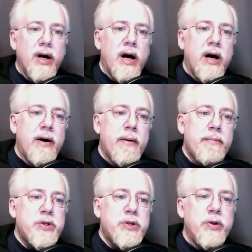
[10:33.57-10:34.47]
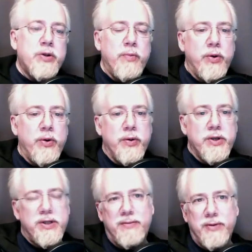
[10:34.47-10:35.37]
So
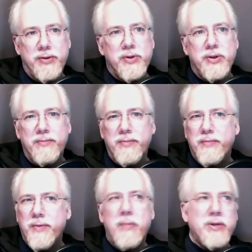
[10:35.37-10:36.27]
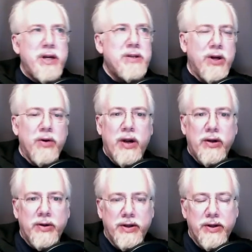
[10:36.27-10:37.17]
this was a couple of days ago that I
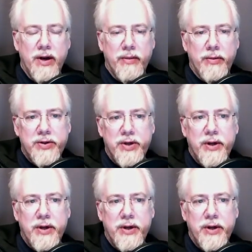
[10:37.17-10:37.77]
looked at the numbers.